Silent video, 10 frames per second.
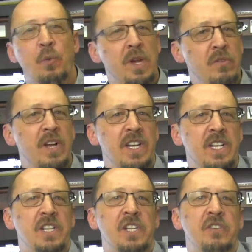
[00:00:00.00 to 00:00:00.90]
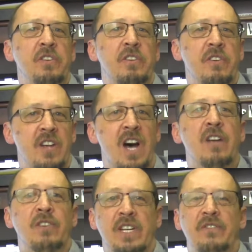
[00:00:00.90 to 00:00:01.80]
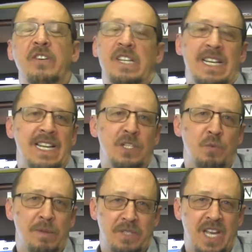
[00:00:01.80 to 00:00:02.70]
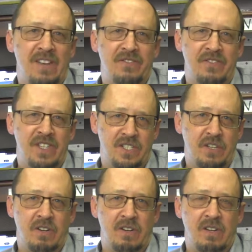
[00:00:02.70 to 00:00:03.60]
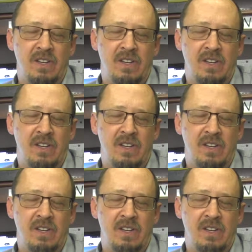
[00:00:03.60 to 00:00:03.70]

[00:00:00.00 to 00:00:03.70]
we run into that are not ready for today's website visitor.